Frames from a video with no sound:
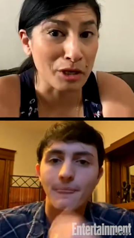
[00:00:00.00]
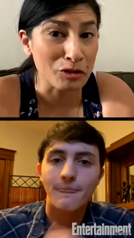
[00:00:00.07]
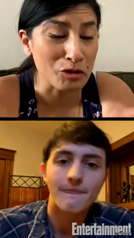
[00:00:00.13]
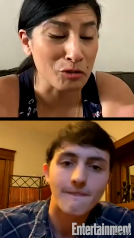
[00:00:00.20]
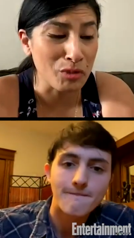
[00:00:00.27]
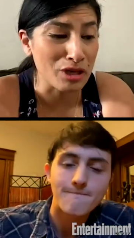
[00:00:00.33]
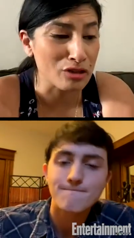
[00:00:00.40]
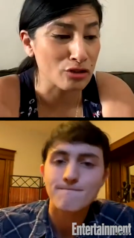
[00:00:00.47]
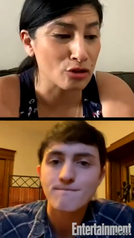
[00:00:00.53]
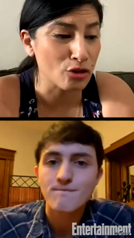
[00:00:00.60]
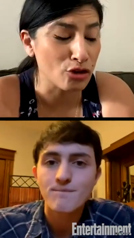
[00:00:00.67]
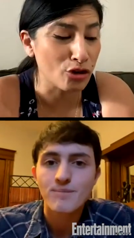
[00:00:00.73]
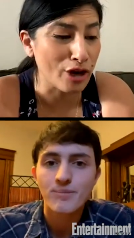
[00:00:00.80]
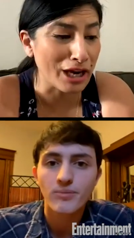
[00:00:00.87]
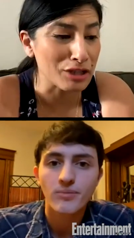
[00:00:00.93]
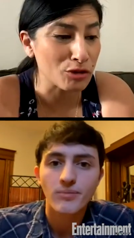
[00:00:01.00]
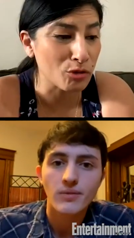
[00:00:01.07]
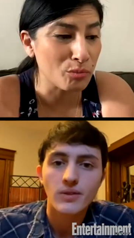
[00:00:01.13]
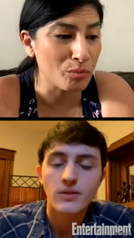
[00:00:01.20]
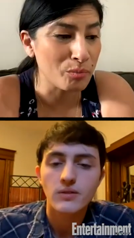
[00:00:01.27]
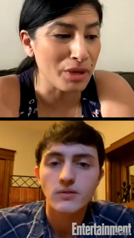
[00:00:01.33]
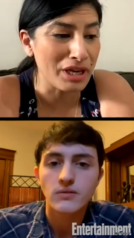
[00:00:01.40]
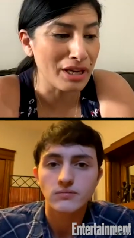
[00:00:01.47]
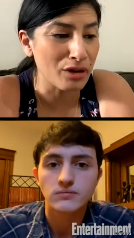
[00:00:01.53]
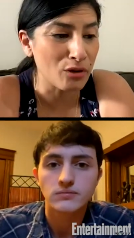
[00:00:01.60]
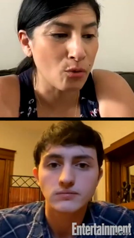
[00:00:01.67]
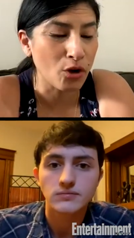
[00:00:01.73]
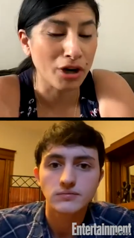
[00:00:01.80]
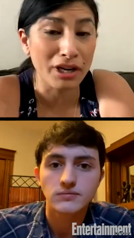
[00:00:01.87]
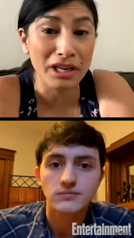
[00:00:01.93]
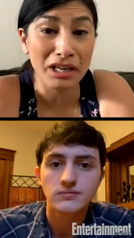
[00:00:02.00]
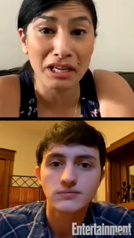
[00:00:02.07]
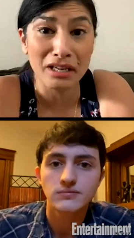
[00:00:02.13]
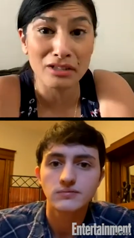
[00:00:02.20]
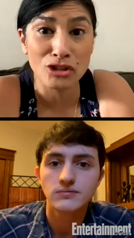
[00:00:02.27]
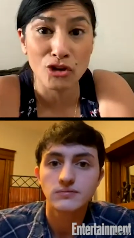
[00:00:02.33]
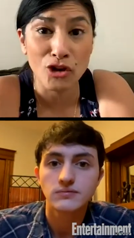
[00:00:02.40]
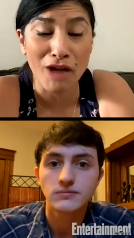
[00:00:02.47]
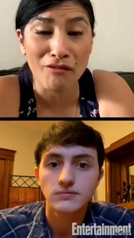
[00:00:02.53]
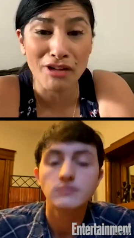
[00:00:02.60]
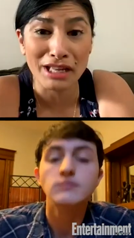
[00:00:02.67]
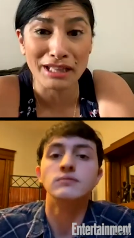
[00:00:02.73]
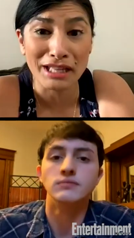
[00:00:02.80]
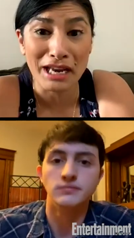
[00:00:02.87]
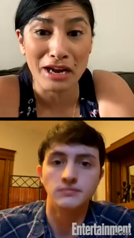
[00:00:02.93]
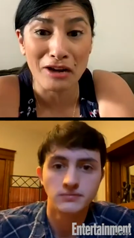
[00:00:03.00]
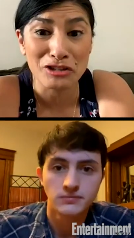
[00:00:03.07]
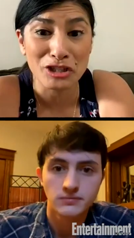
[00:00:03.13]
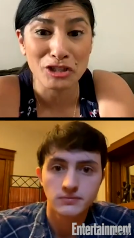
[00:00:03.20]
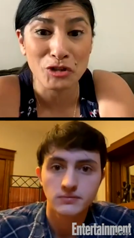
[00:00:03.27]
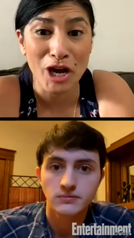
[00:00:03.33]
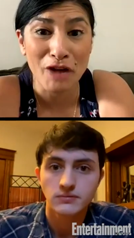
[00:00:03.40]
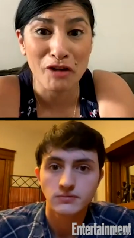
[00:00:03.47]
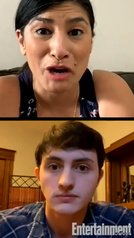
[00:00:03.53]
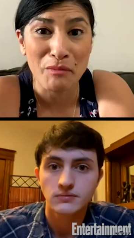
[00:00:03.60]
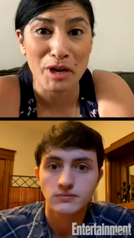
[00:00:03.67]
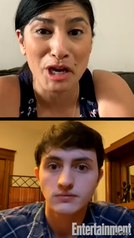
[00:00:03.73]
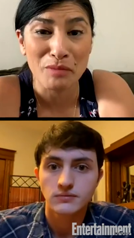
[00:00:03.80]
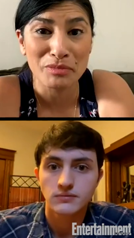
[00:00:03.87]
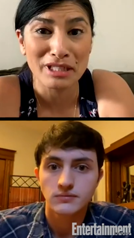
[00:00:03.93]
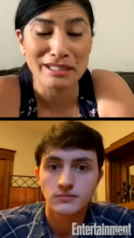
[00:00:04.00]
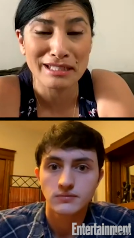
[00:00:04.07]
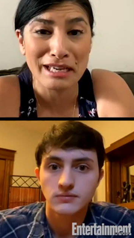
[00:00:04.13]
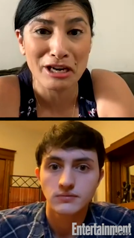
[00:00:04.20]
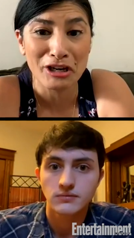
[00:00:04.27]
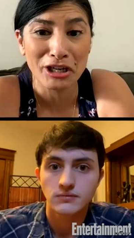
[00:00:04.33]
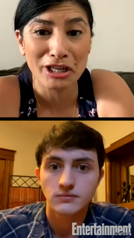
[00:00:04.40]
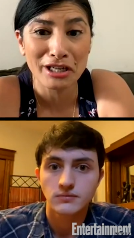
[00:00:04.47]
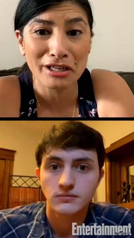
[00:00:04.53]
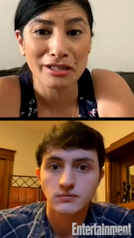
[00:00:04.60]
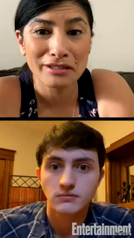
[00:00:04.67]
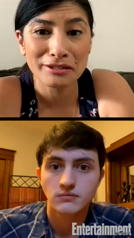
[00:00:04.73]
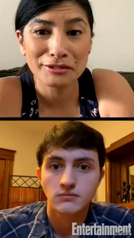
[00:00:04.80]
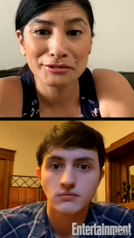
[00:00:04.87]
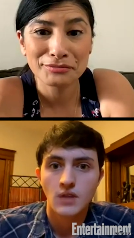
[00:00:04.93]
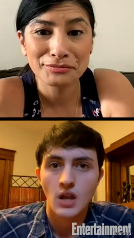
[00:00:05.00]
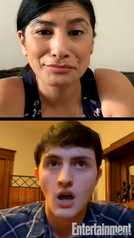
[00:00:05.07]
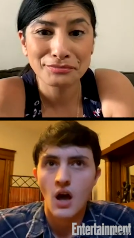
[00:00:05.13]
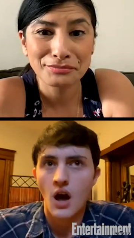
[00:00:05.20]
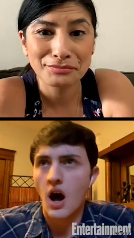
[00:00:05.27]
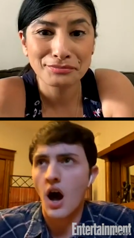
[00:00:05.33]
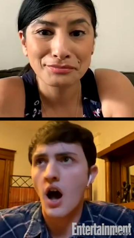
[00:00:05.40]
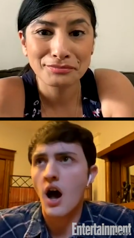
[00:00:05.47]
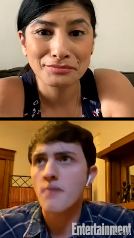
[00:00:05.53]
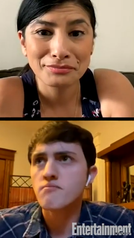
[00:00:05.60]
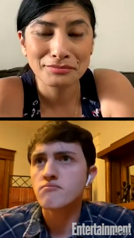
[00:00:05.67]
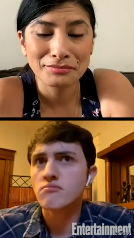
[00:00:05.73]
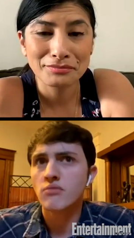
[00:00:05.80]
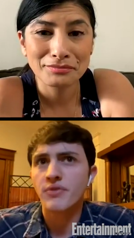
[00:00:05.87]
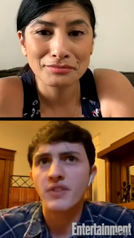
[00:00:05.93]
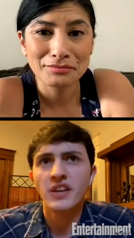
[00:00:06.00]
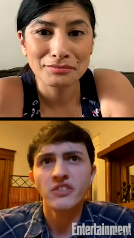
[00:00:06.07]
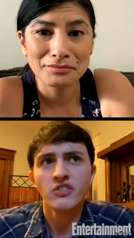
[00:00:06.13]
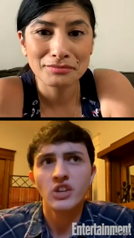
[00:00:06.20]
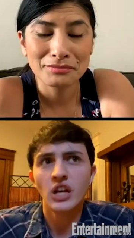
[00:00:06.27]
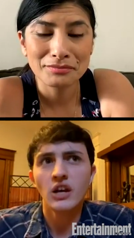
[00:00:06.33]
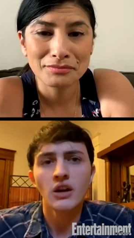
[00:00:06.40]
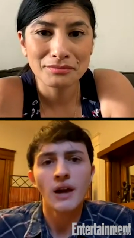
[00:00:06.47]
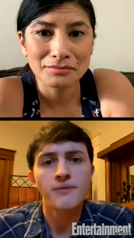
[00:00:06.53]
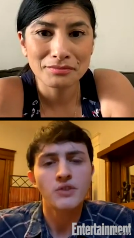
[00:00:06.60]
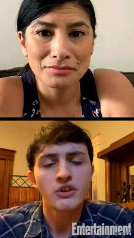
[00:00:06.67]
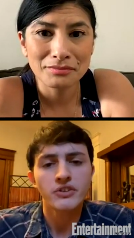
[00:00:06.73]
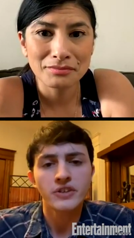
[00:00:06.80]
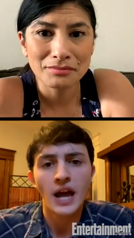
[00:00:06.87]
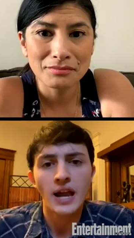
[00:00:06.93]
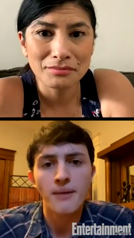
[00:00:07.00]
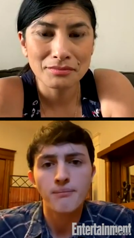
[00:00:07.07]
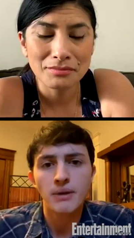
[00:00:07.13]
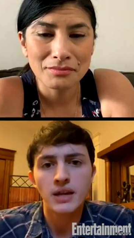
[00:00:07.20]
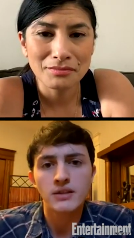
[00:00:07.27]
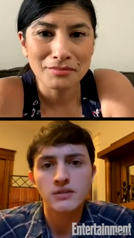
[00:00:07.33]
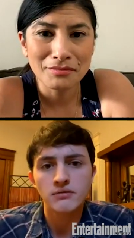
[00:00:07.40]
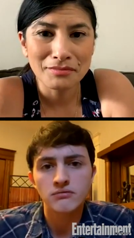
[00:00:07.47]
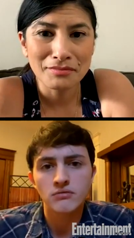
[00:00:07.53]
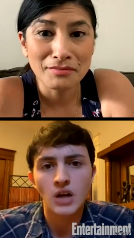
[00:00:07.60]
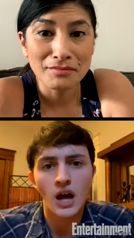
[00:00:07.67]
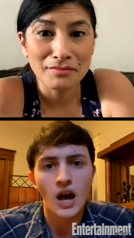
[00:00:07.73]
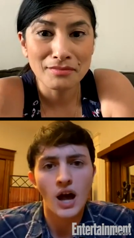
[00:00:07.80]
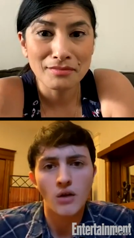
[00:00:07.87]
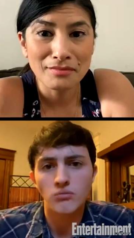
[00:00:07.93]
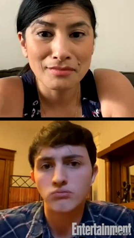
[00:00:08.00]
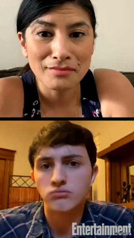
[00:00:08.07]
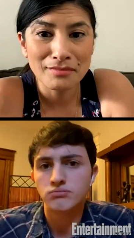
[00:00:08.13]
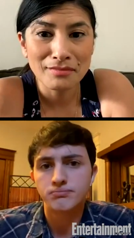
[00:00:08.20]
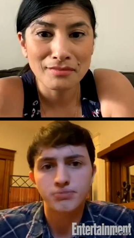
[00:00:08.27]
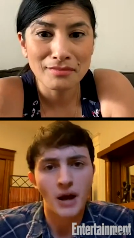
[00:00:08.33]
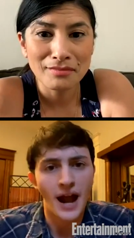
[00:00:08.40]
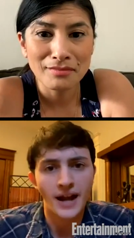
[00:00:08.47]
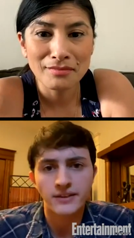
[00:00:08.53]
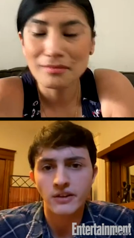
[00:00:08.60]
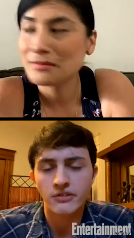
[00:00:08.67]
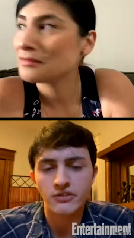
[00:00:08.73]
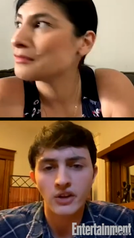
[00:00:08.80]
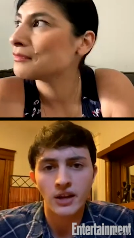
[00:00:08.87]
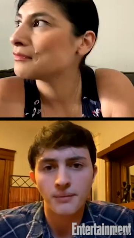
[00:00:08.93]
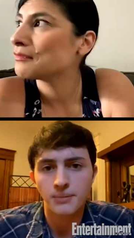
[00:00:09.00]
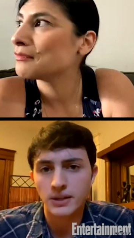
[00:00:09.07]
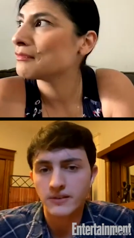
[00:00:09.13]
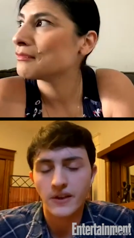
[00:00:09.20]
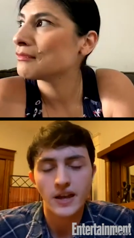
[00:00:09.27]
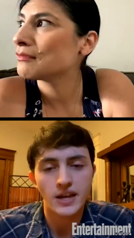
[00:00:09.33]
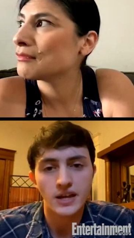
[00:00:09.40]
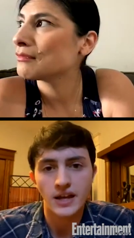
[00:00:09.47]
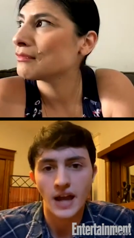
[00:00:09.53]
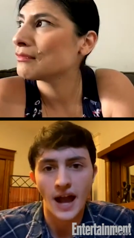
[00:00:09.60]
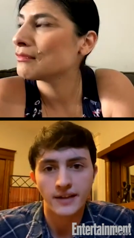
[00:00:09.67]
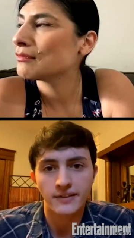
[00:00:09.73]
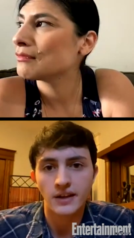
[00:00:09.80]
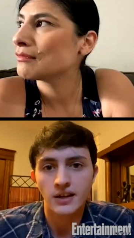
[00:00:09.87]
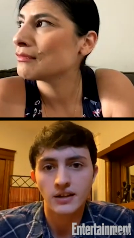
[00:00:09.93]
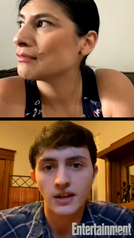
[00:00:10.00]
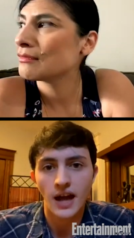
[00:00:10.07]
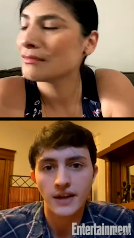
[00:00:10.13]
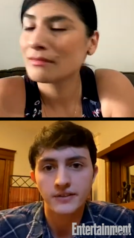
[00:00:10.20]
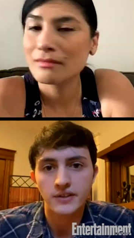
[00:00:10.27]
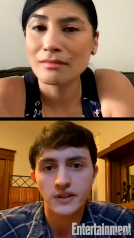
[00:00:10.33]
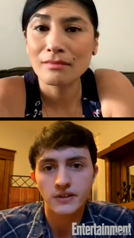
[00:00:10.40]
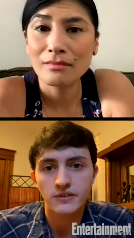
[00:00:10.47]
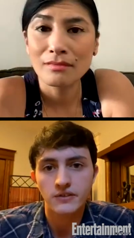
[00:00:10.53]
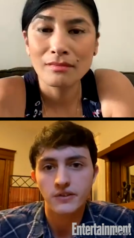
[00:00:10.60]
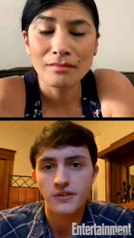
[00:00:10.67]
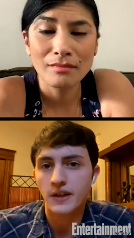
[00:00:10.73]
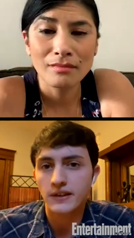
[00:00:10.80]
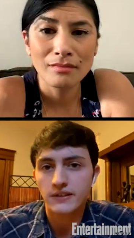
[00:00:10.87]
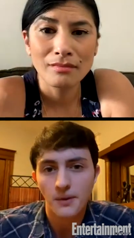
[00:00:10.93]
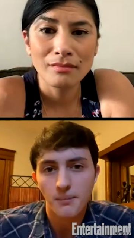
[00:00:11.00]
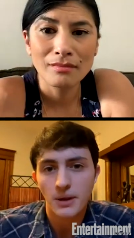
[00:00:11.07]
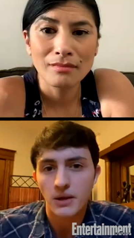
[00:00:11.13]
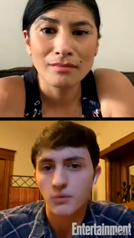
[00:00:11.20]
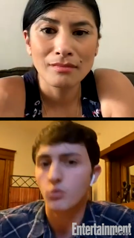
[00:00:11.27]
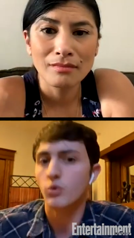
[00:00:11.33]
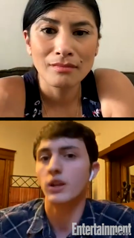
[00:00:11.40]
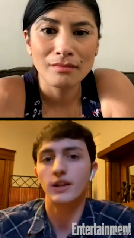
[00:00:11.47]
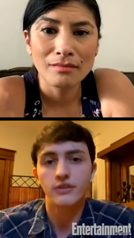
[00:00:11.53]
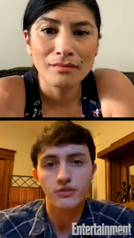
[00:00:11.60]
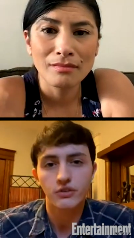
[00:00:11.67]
Speaker 1: assuming soon you guys will begin working. Do you have anything else coming up this year?
Speaker 2: This year I've just kind of been practicing. I've been taking acting classes. Things have been really